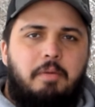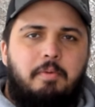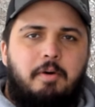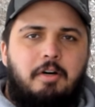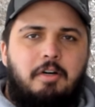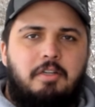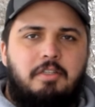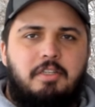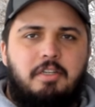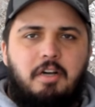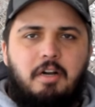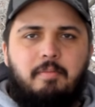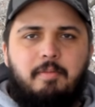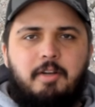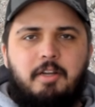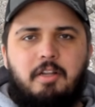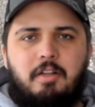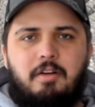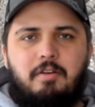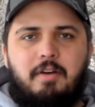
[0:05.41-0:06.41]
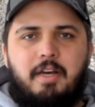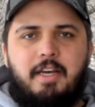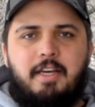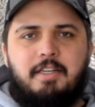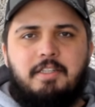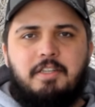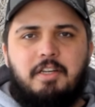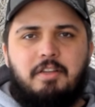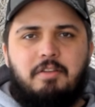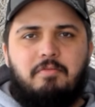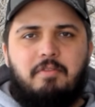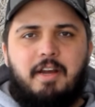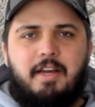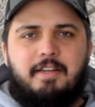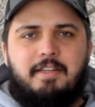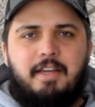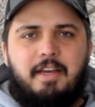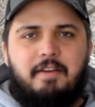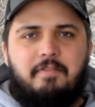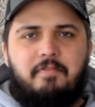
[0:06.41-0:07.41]
balls and armadillo eggs on the
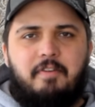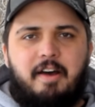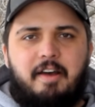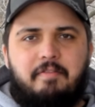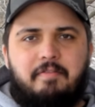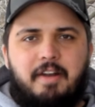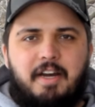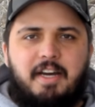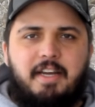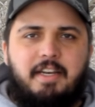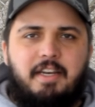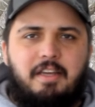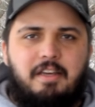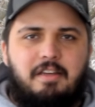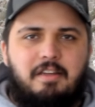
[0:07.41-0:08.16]
Recteq 590.